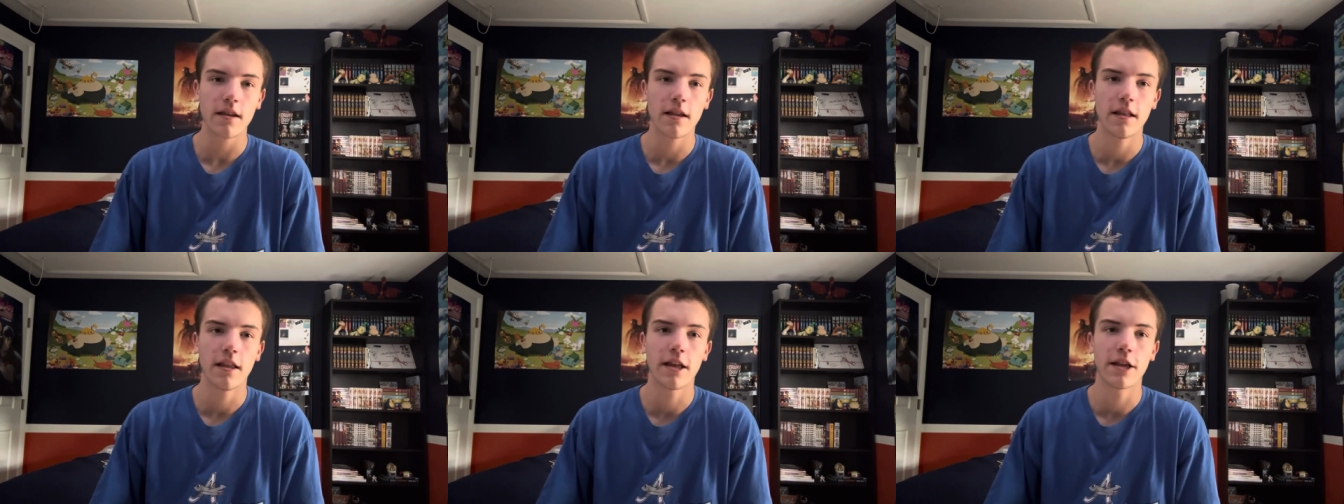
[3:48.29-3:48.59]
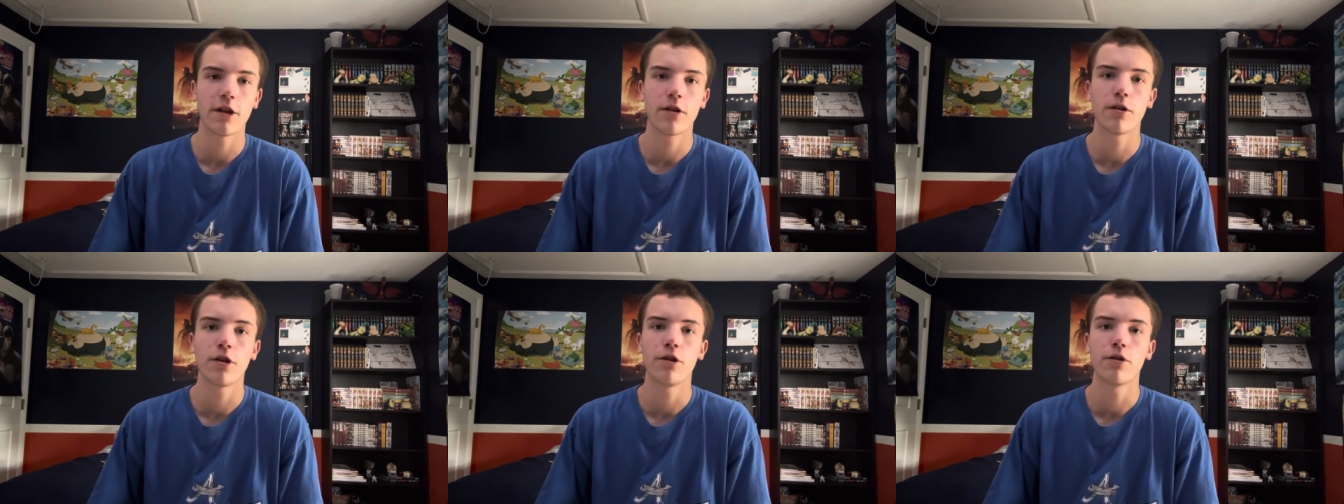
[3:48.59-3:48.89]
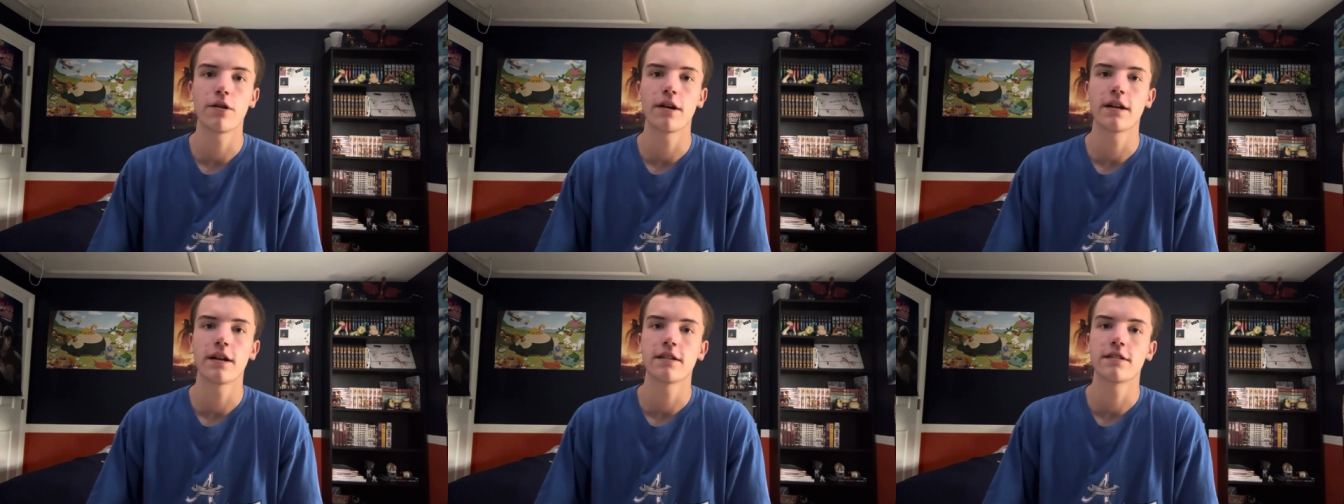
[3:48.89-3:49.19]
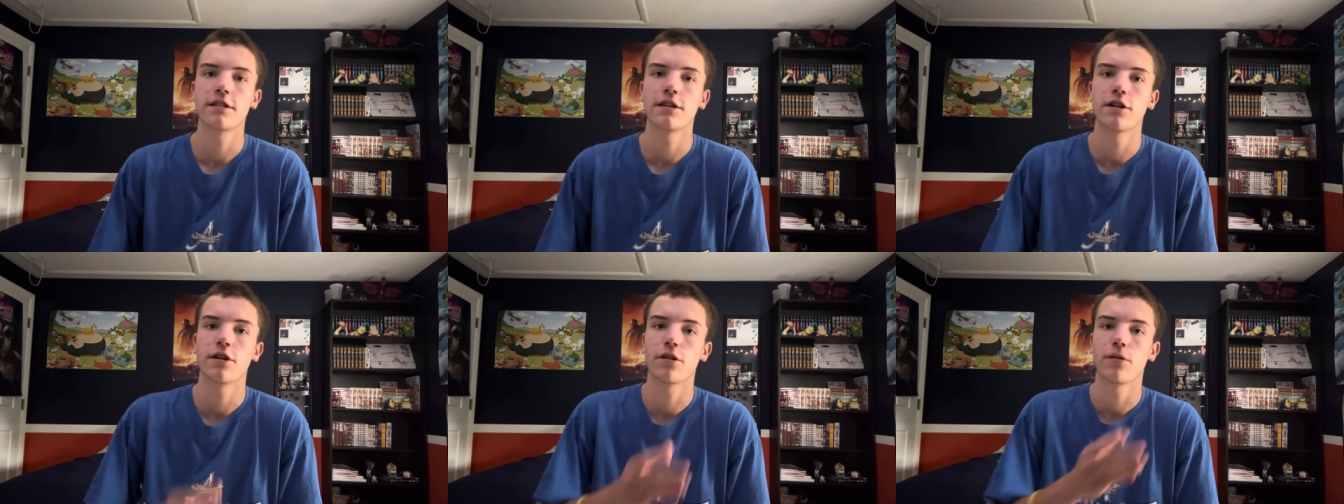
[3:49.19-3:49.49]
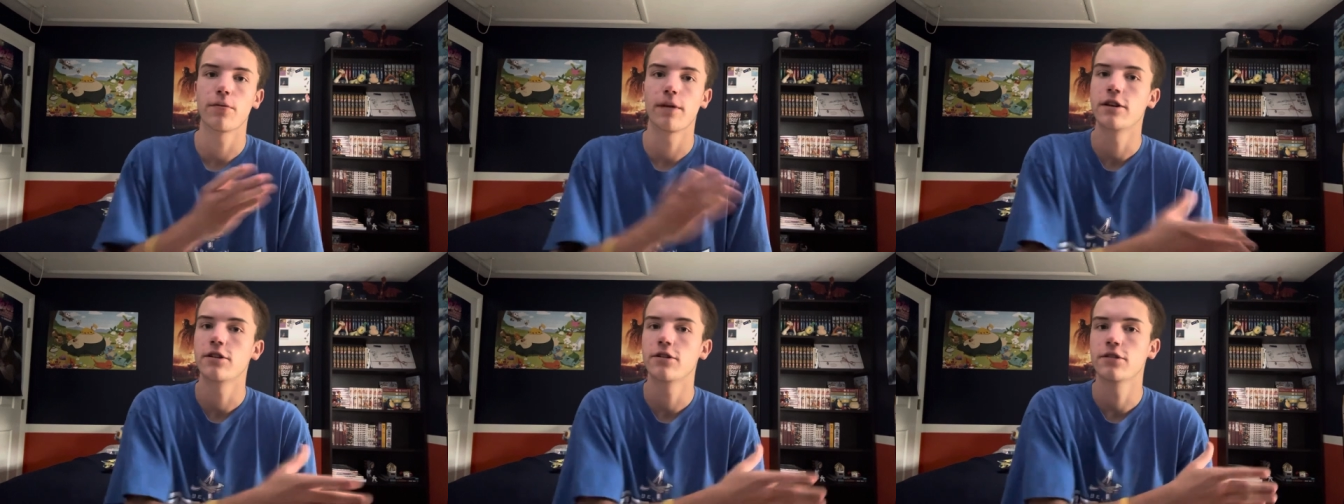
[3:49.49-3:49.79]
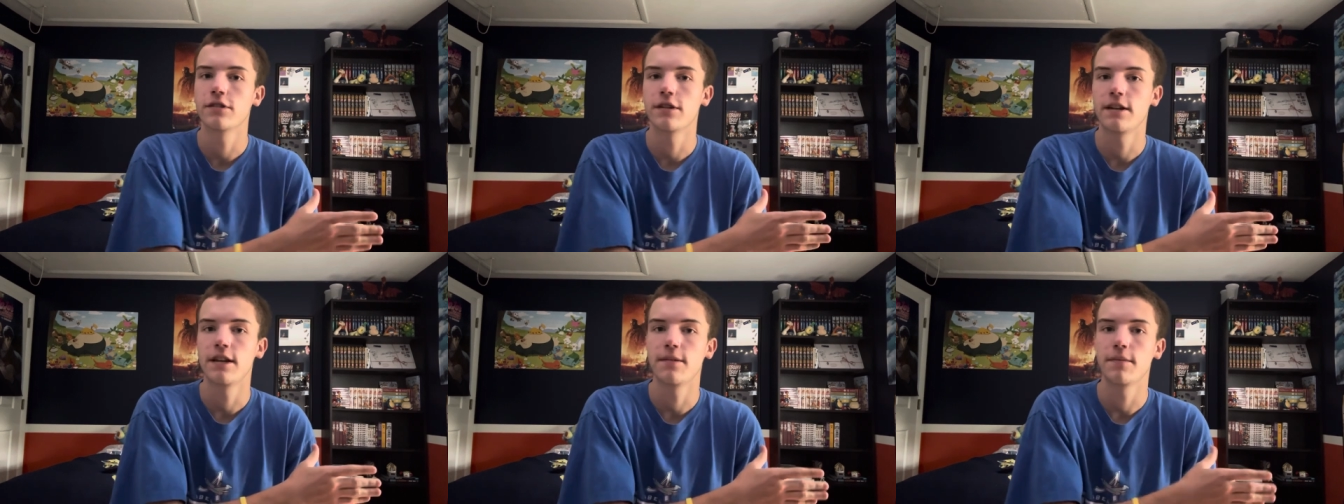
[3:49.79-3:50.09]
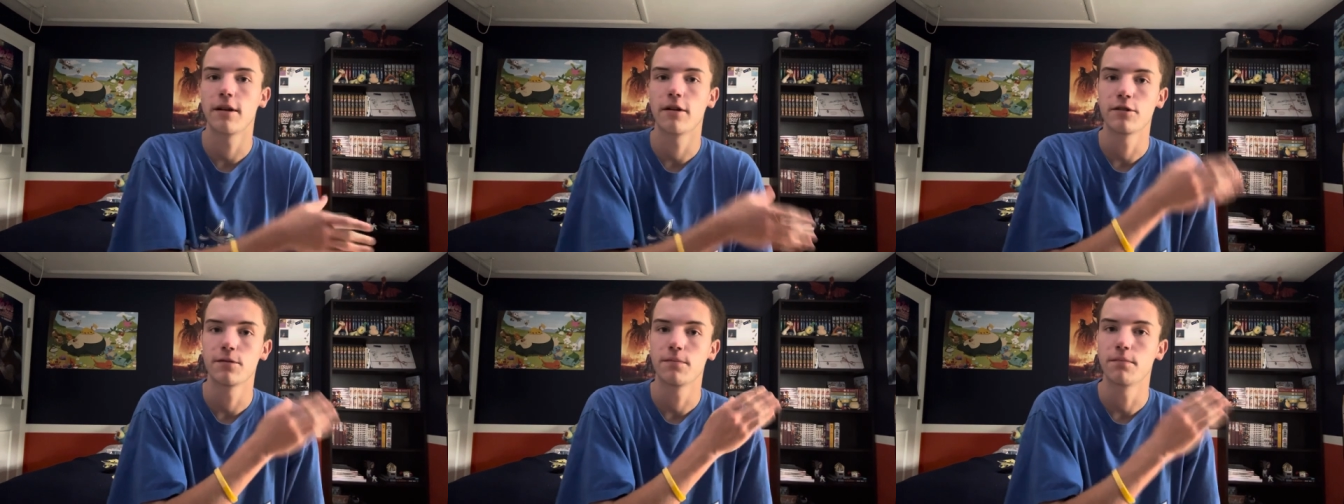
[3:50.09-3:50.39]
Like you, you can consider the Rangers a team
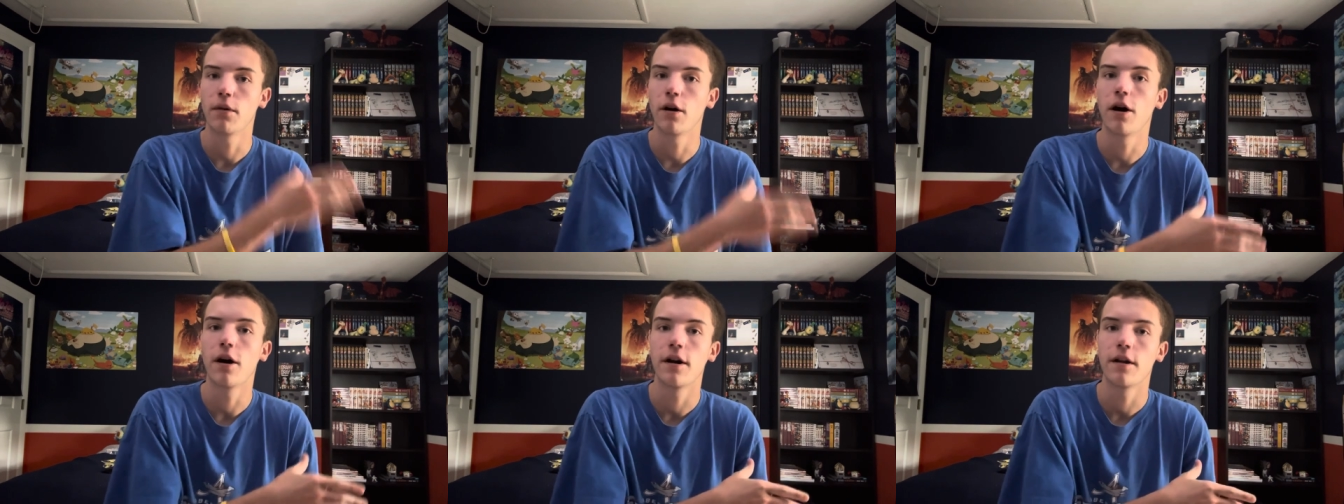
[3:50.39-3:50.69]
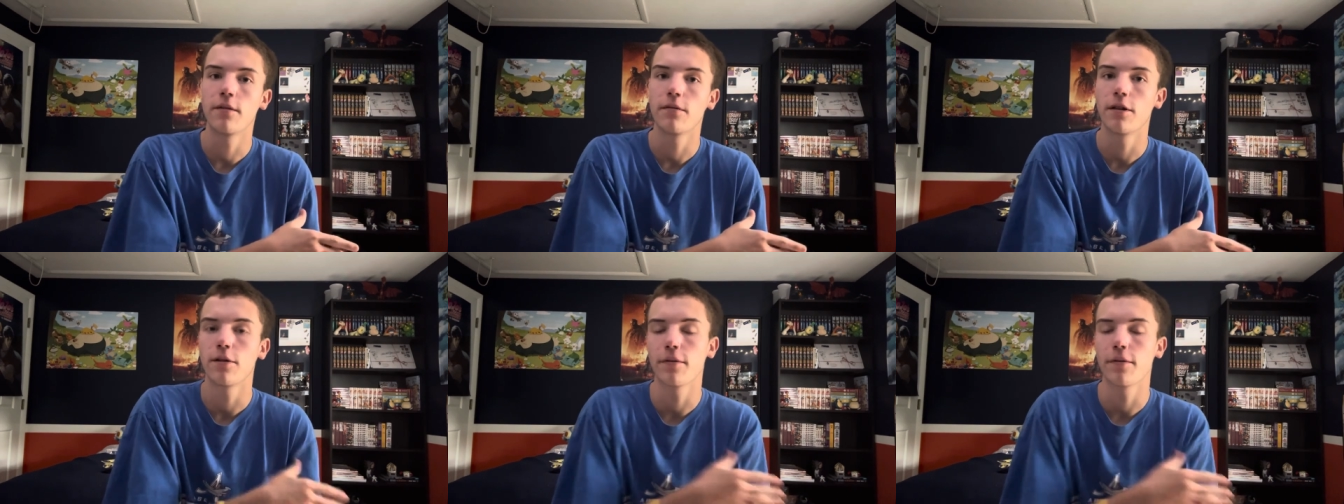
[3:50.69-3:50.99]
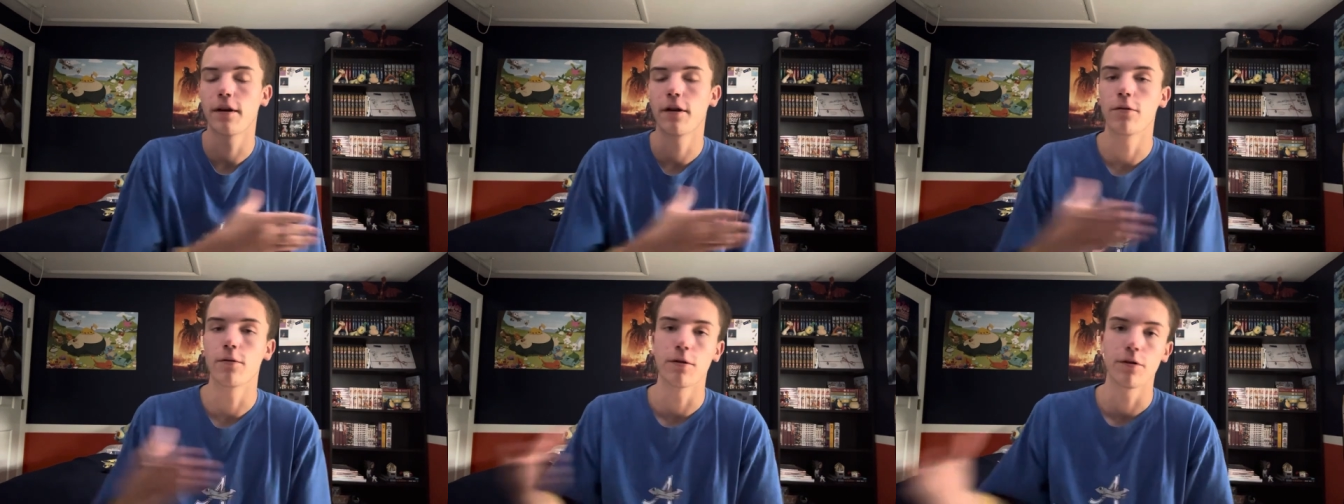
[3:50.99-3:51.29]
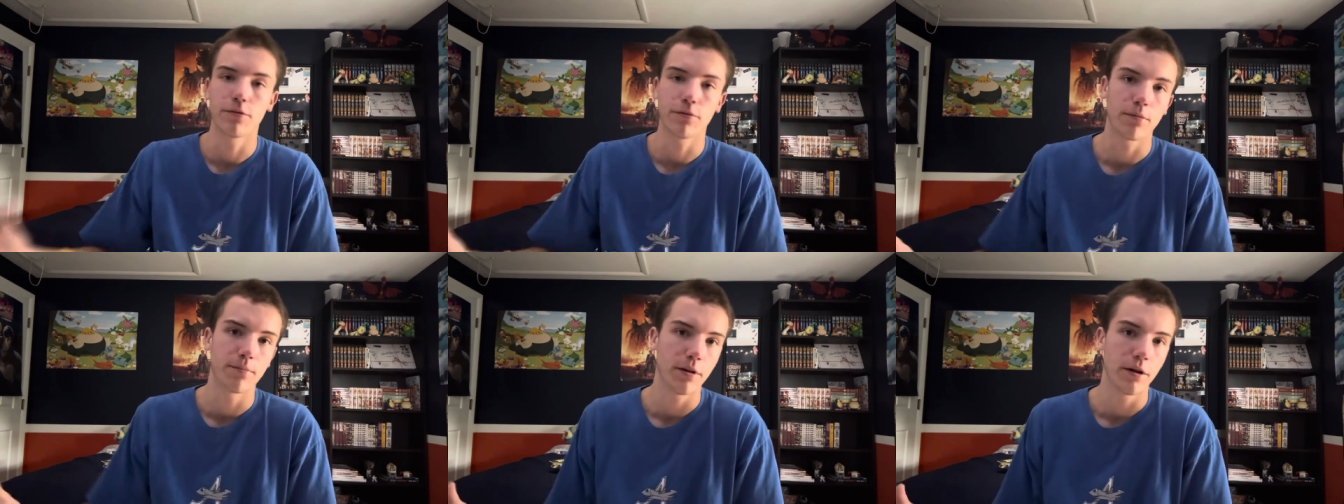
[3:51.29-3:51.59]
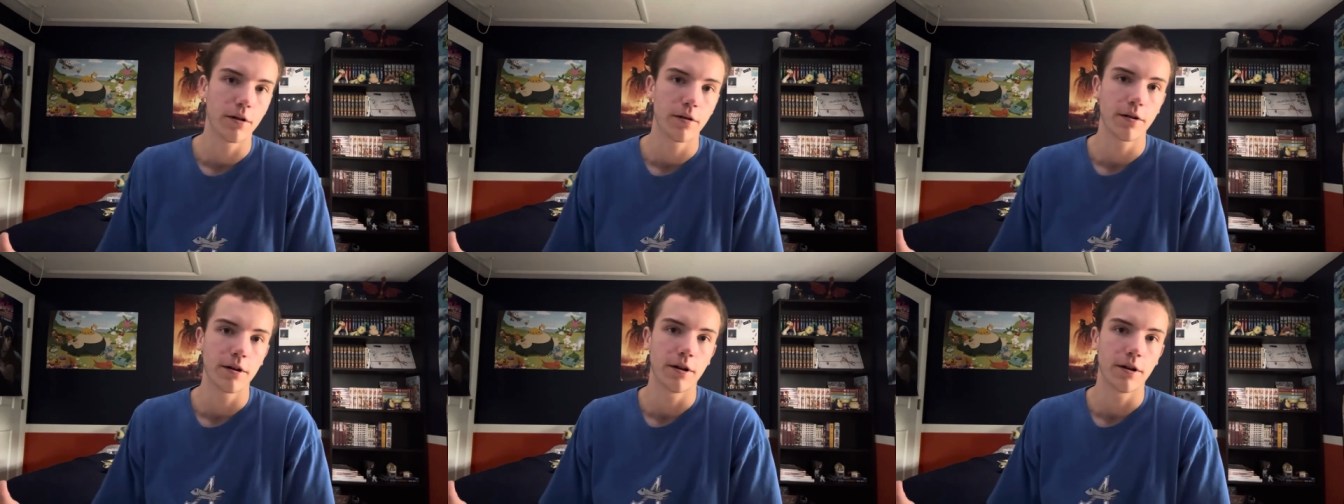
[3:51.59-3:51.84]
that was bought while the Orioles were built.